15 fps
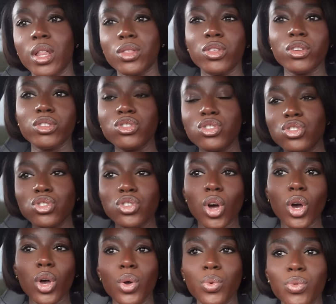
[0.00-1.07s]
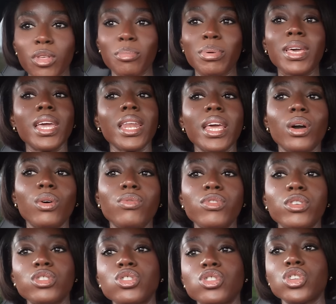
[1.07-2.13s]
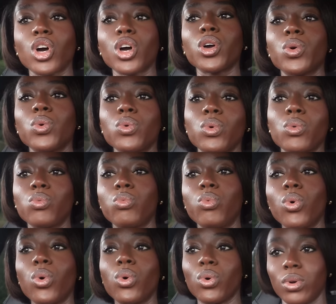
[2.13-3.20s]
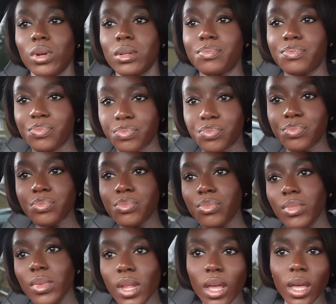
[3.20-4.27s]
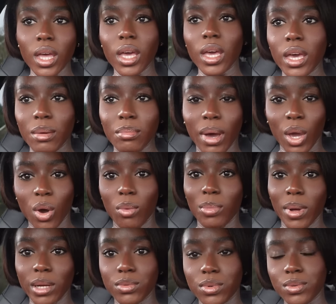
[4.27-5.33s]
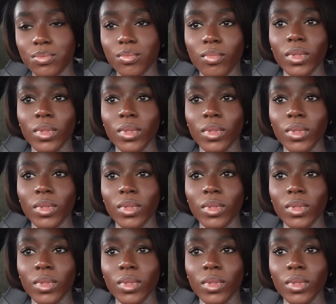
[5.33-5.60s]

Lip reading: the stone, the beginning of the stone wall in my compound.